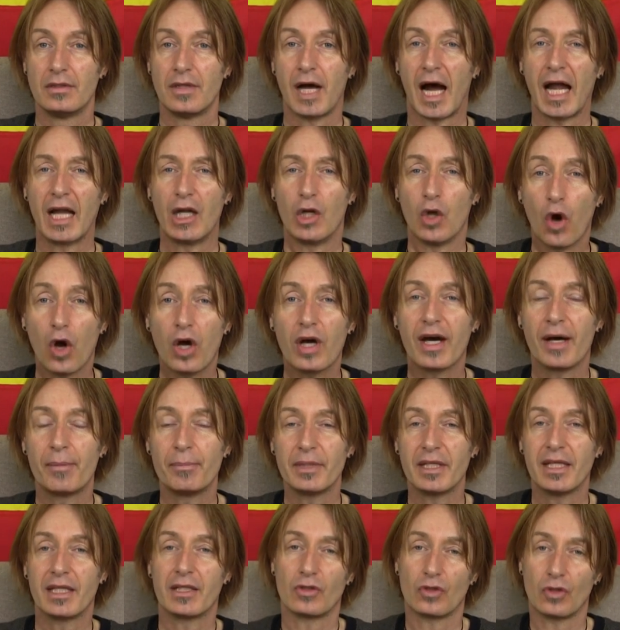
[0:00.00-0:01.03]

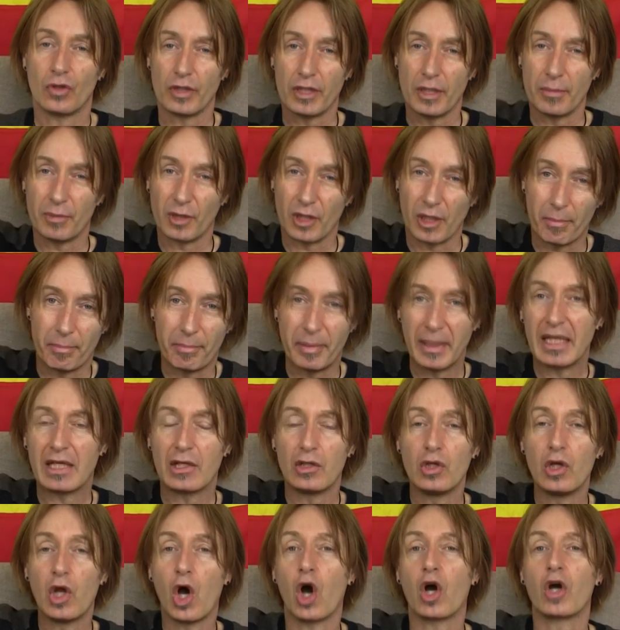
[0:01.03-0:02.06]
Alojamiento, you put a big
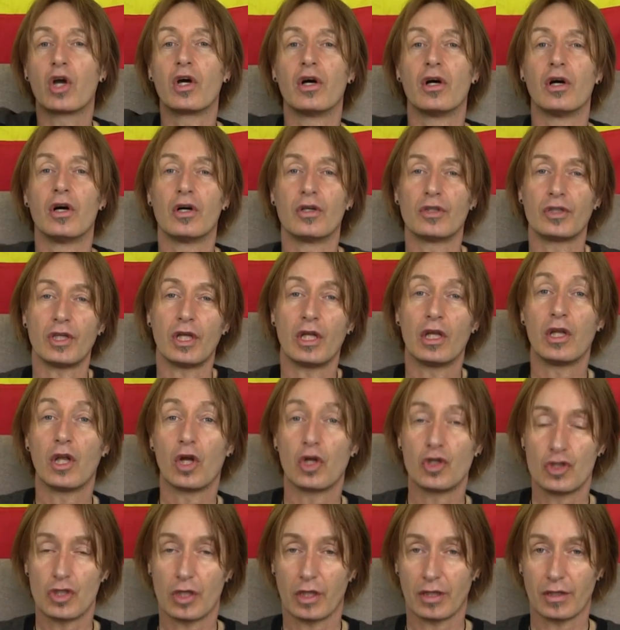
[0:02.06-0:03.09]
lock on your
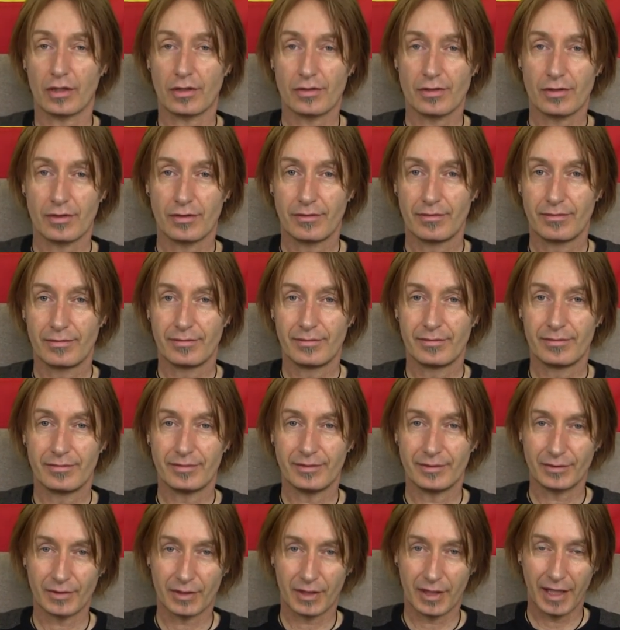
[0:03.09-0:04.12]
lodgings.
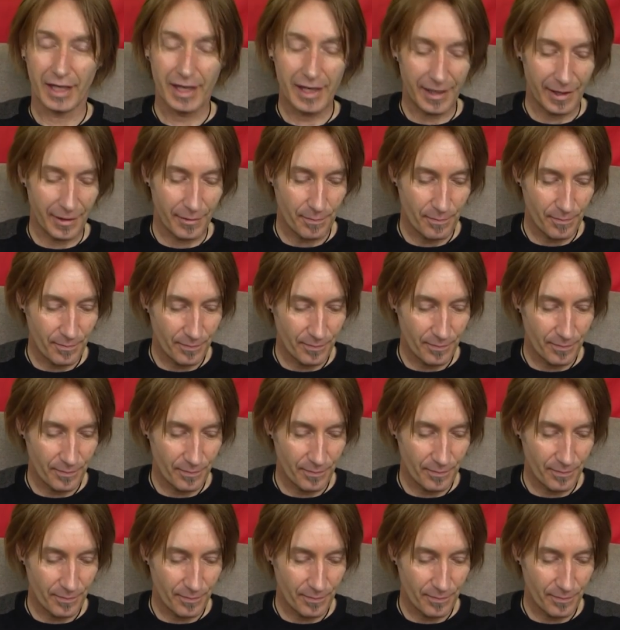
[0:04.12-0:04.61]
Okay.